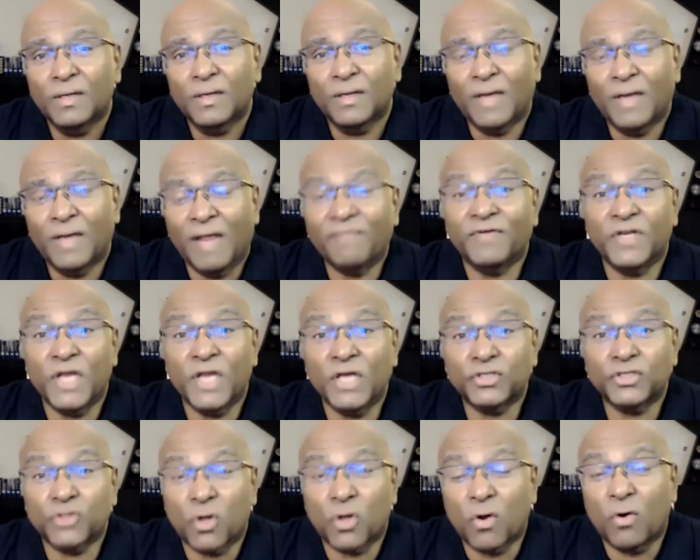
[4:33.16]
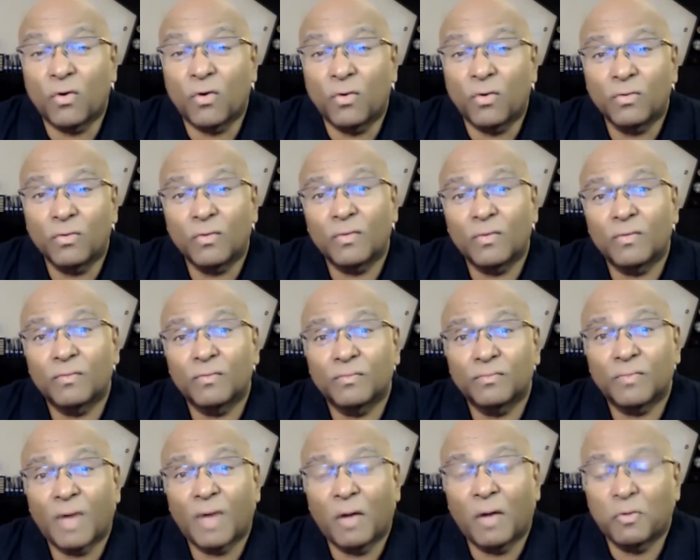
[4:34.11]
11 years ago,
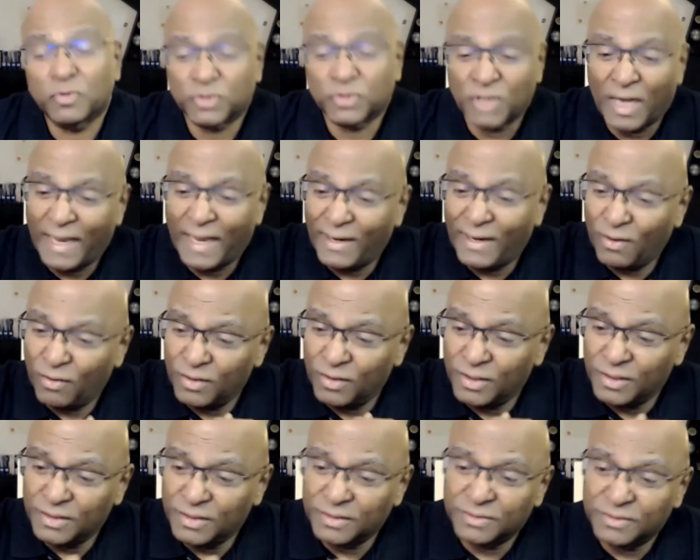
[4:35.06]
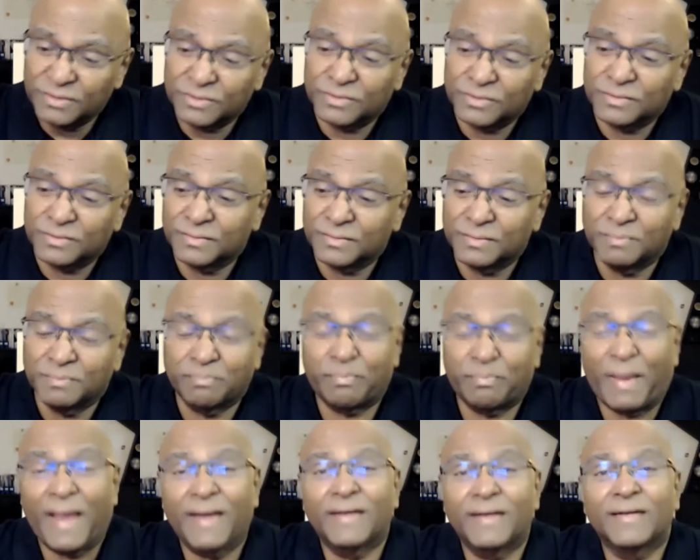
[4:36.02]
I was lying on a
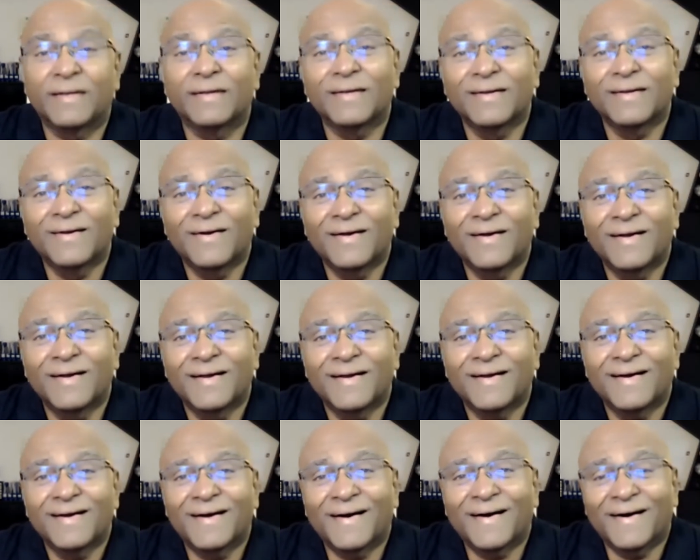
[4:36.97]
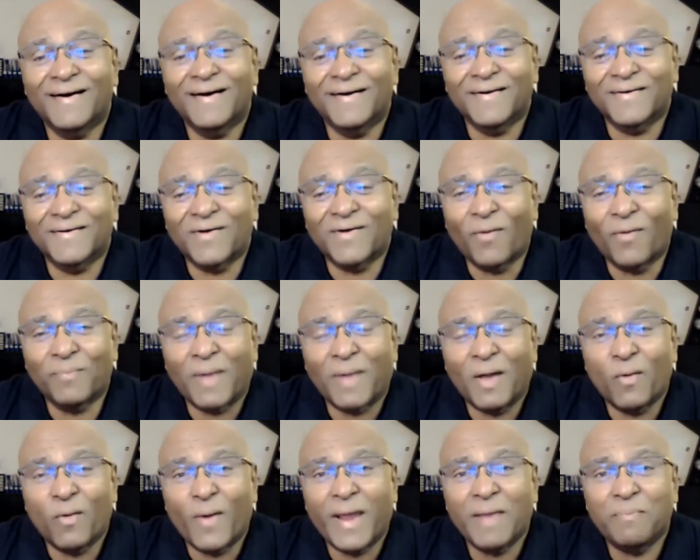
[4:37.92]
bed on
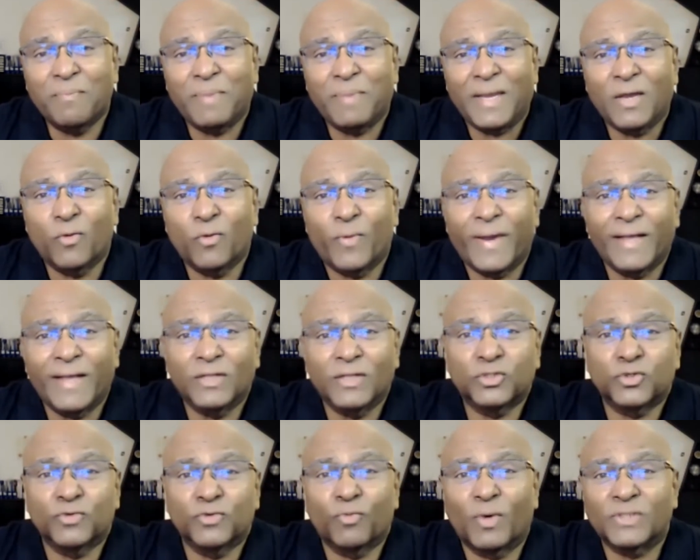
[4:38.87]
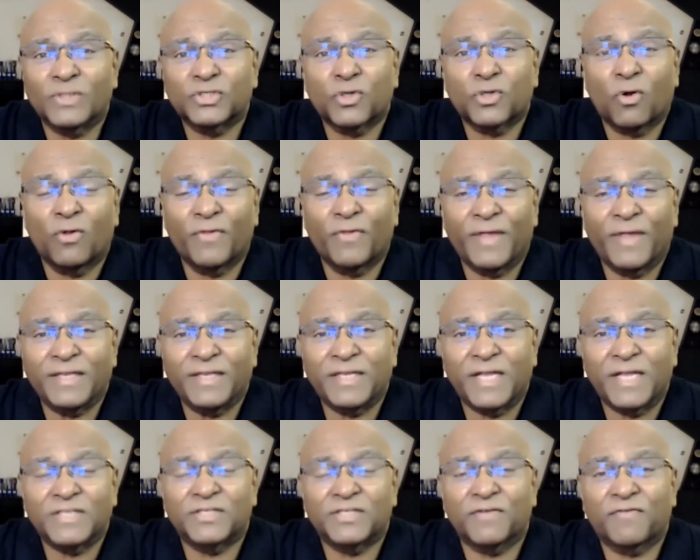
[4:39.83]
my way being wheeled to what's called the
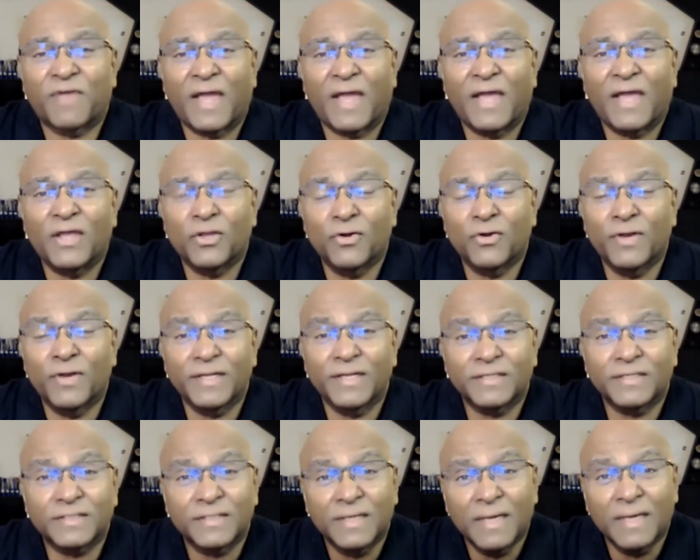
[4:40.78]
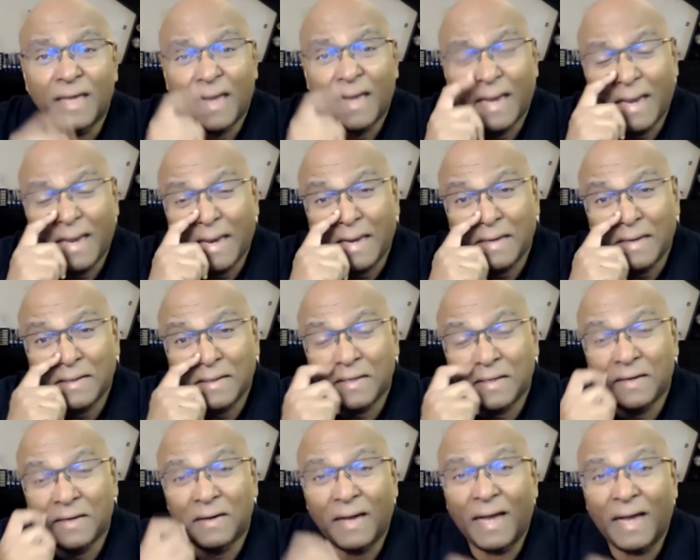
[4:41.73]
intensive care unit, and
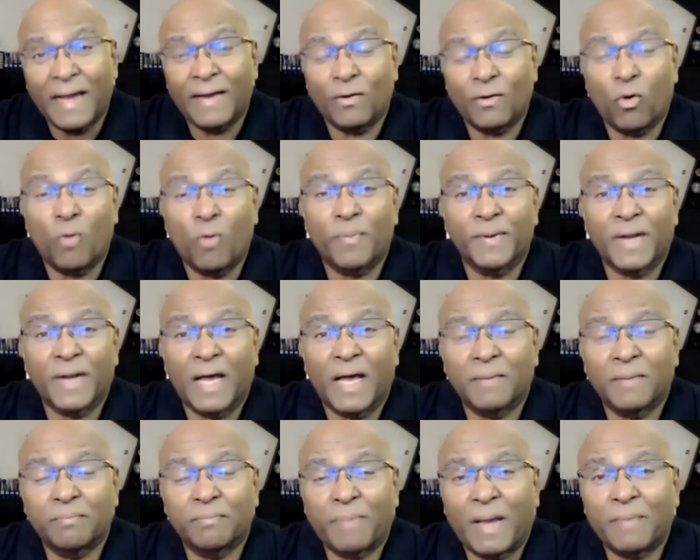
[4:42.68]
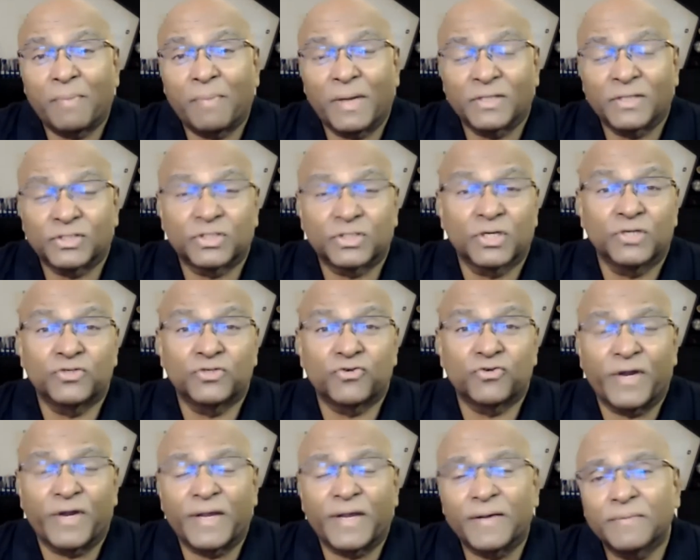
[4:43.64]
I had open heart bypass
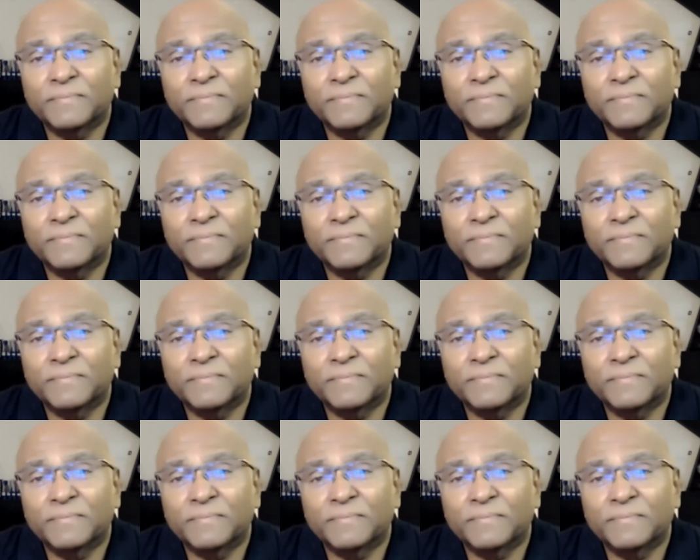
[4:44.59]
surgery.